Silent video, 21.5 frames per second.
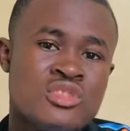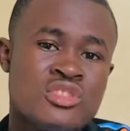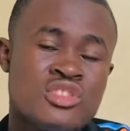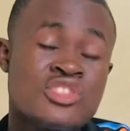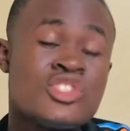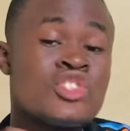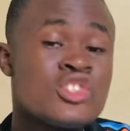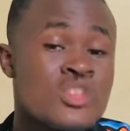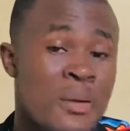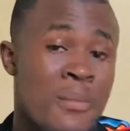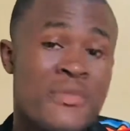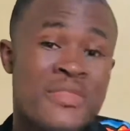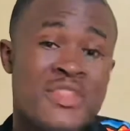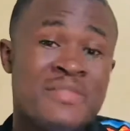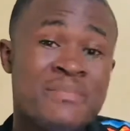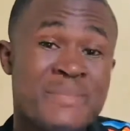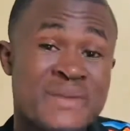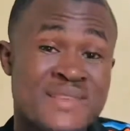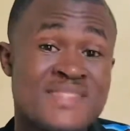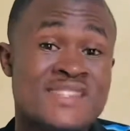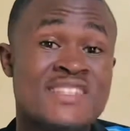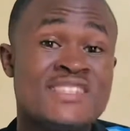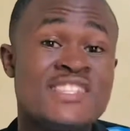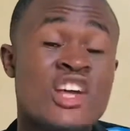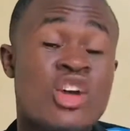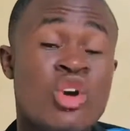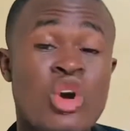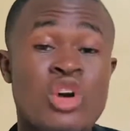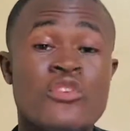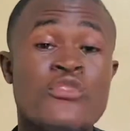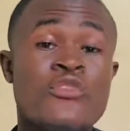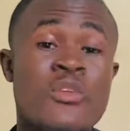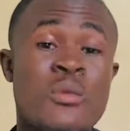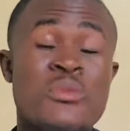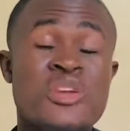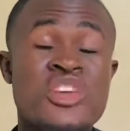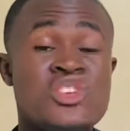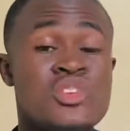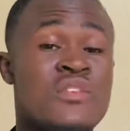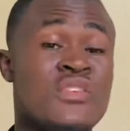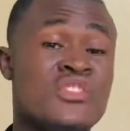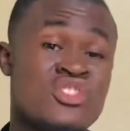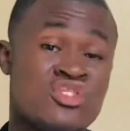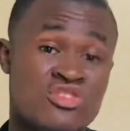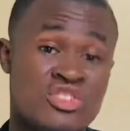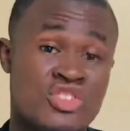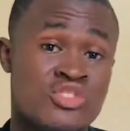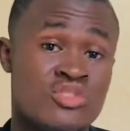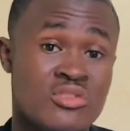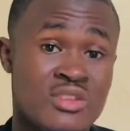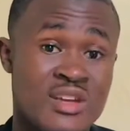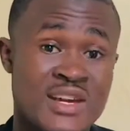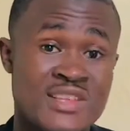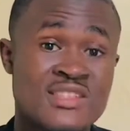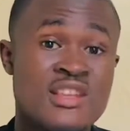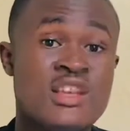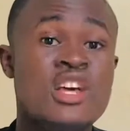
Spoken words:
something percent they cut from each of your transaction, guys.